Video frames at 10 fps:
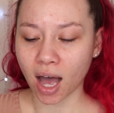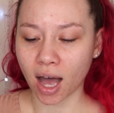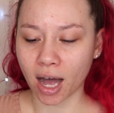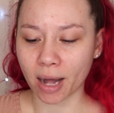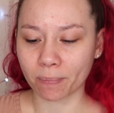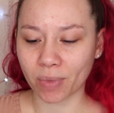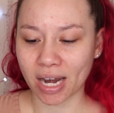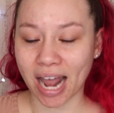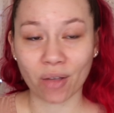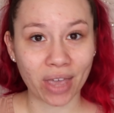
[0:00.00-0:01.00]

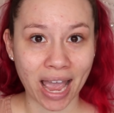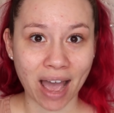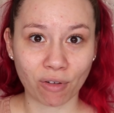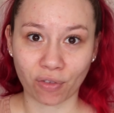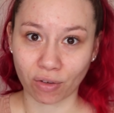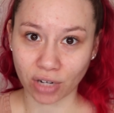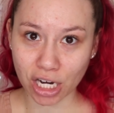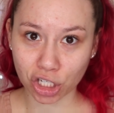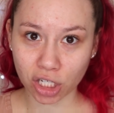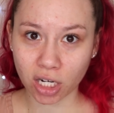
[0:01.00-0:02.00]
and now they have a
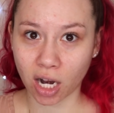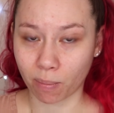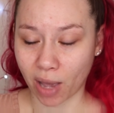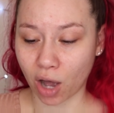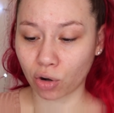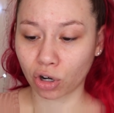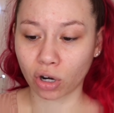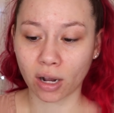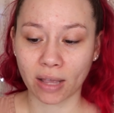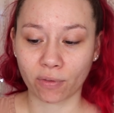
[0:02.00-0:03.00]
foundation and a
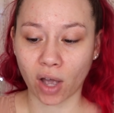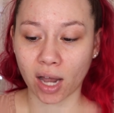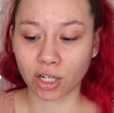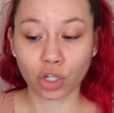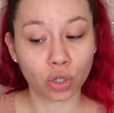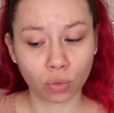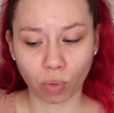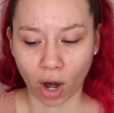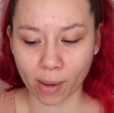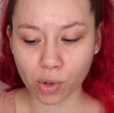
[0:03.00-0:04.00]
powder, and they've got 2
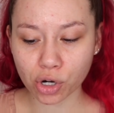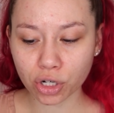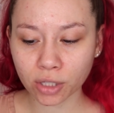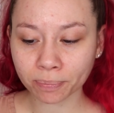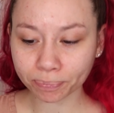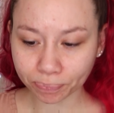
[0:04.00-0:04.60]
primers,